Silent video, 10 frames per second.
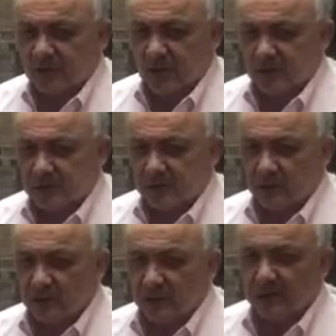chat
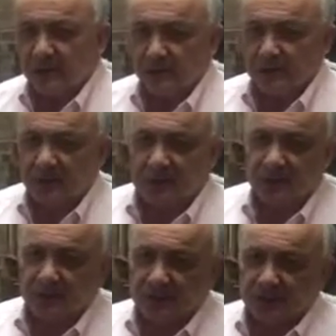just a little bit in the
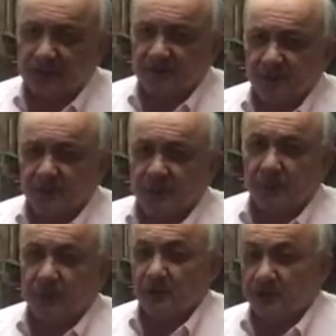beginning to give some
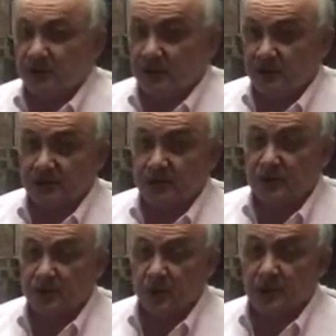people a chance to
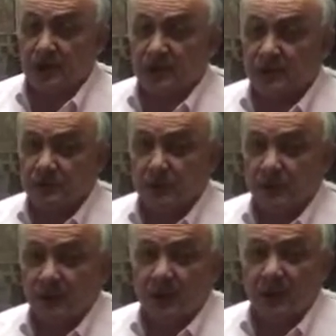join us,
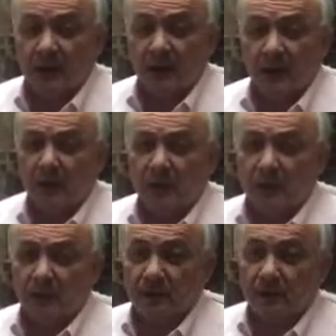and we
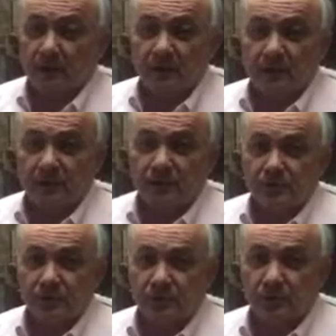want to encourage
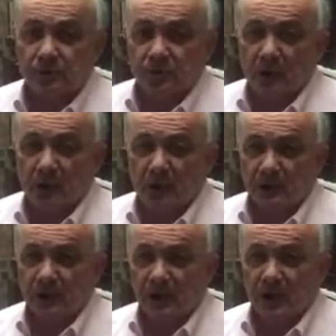you to
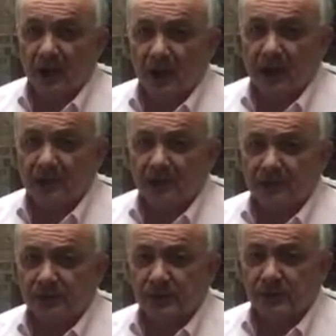say hi
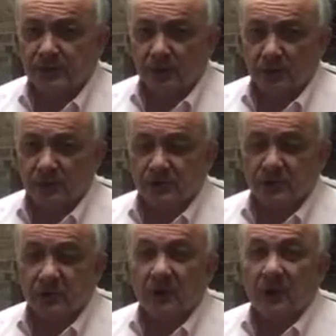and send us
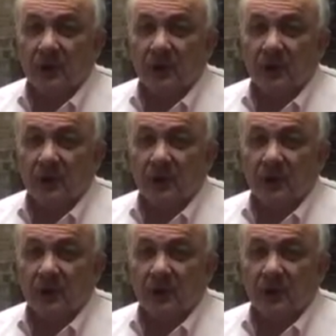hearts and